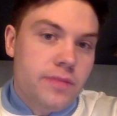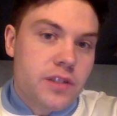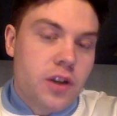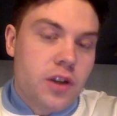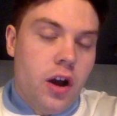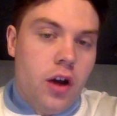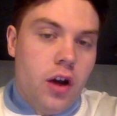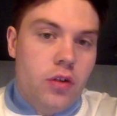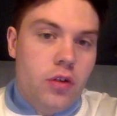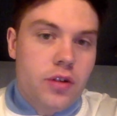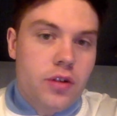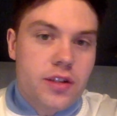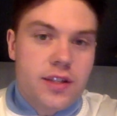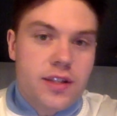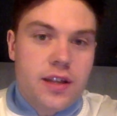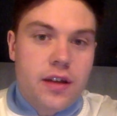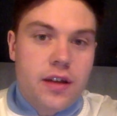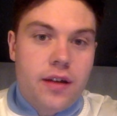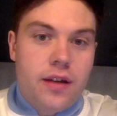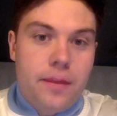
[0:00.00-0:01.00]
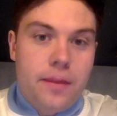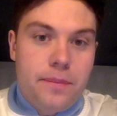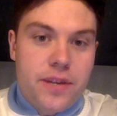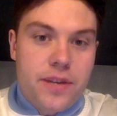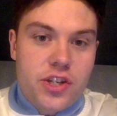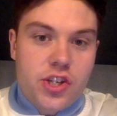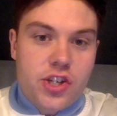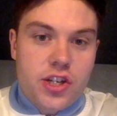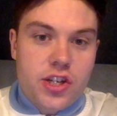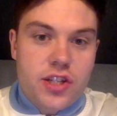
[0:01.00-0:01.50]
It's got owners that are
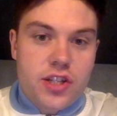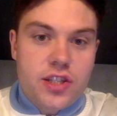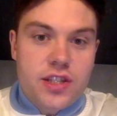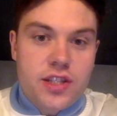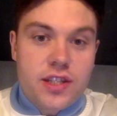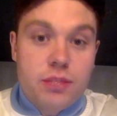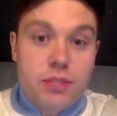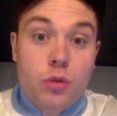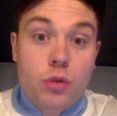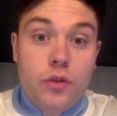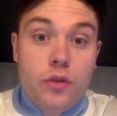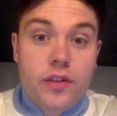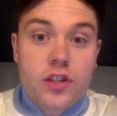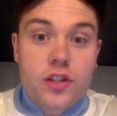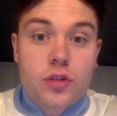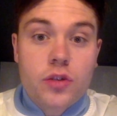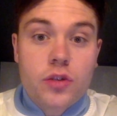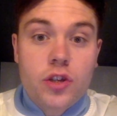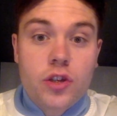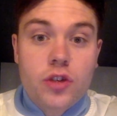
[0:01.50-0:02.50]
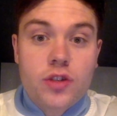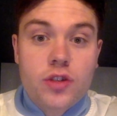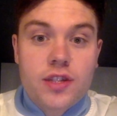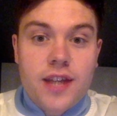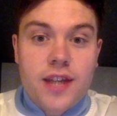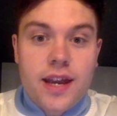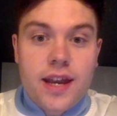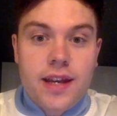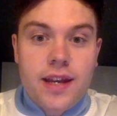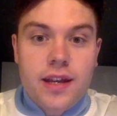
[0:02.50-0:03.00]
ambitious, it's moving to a new
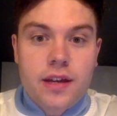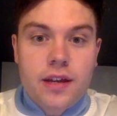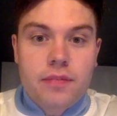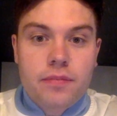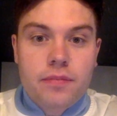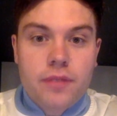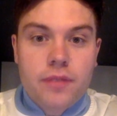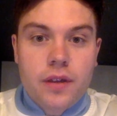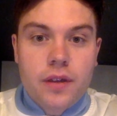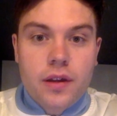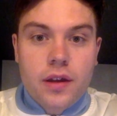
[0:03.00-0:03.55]
stadium,